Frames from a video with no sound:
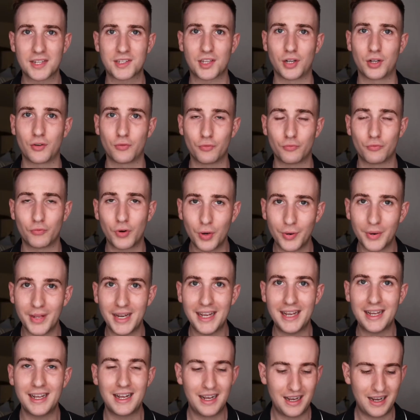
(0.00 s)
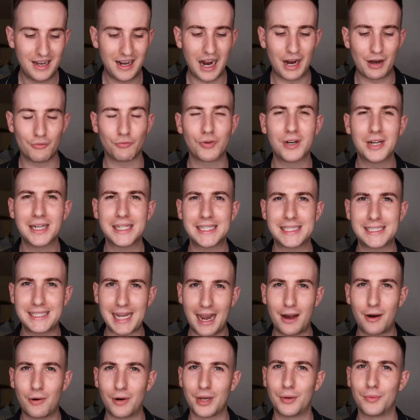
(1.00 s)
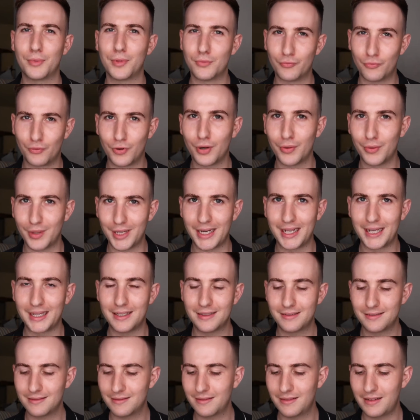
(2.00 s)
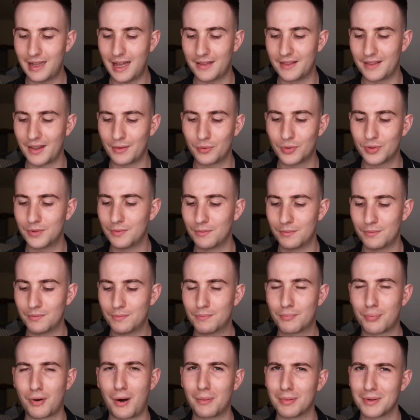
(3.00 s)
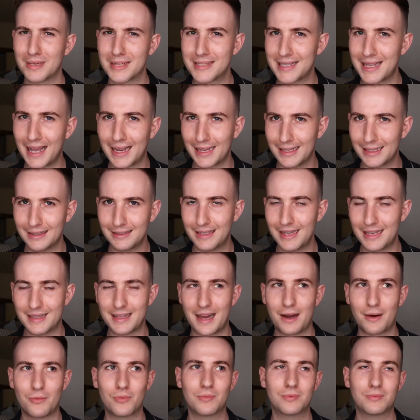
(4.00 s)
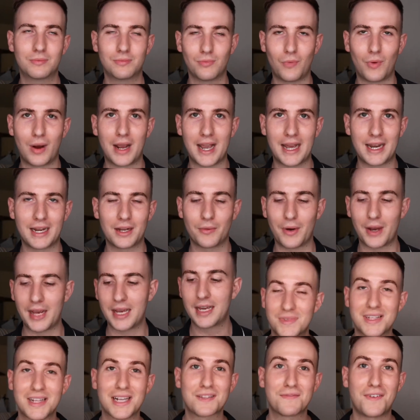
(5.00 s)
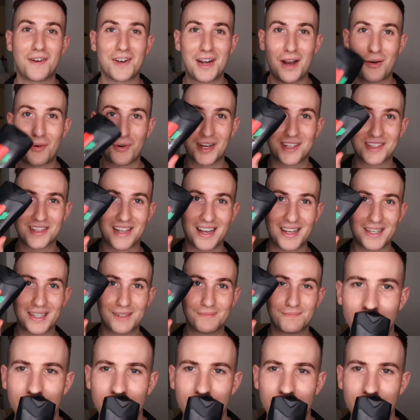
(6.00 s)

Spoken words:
gonna ruin it, I really doubt it would ruin it. And they wouldn't probably sell it in that way anyway. So let's find out what it's like.